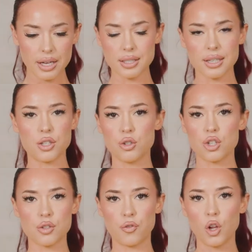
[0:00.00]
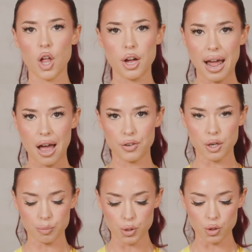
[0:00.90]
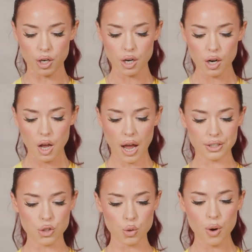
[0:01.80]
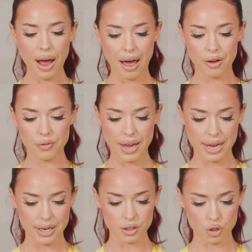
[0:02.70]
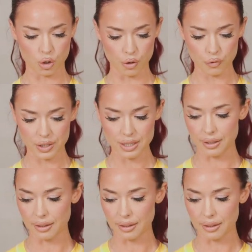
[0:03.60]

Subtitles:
it's like you just full on have a computer. I do have a Surface